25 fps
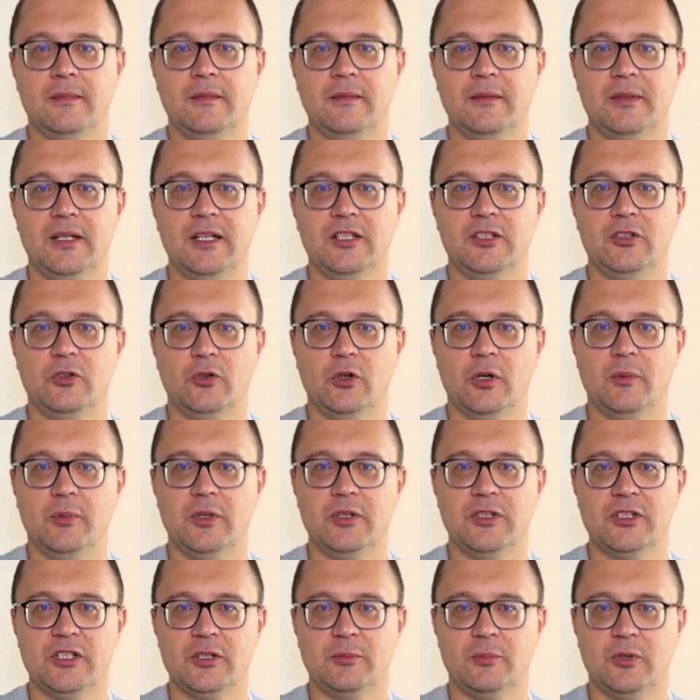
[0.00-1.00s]
These
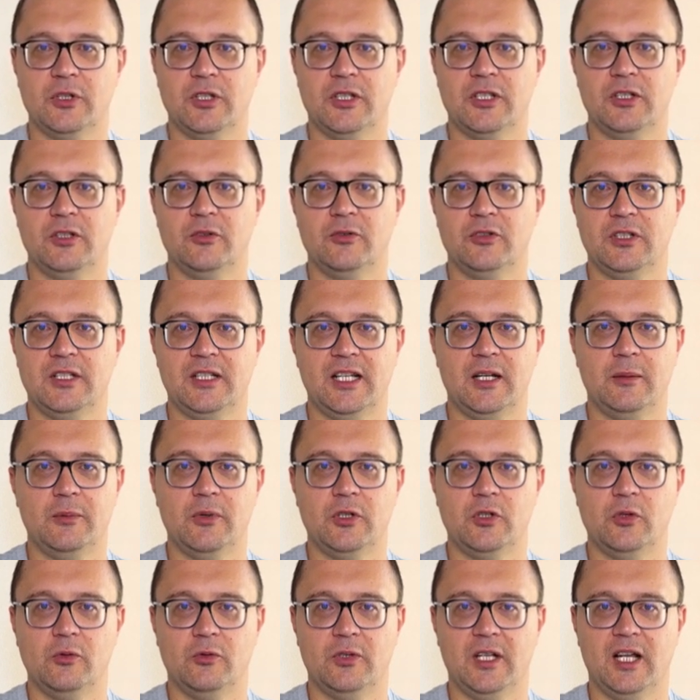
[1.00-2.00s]
scrubbers typically use a
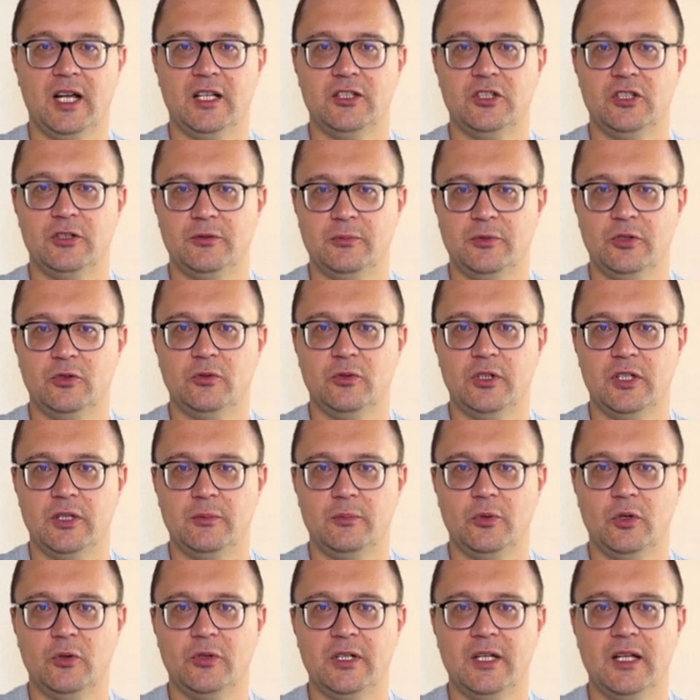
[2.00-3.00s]
chemical reaction between
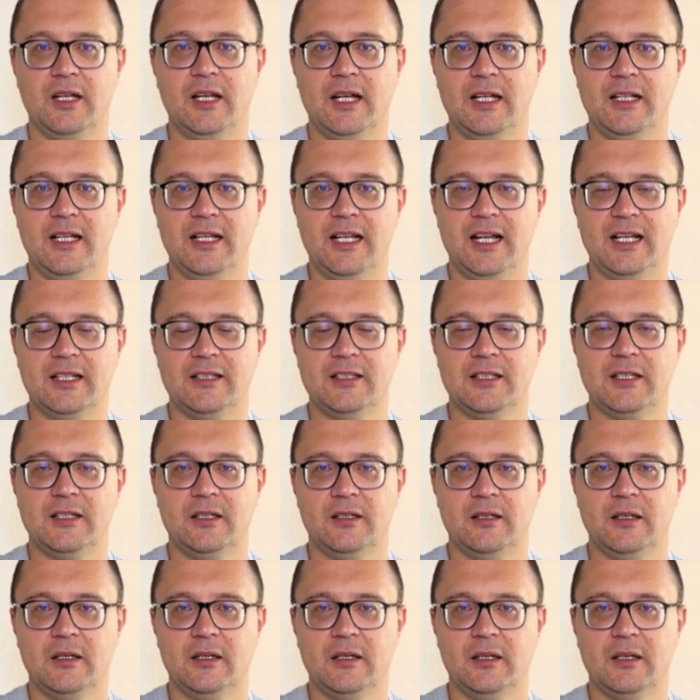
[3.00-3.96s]
ammonia and an acid,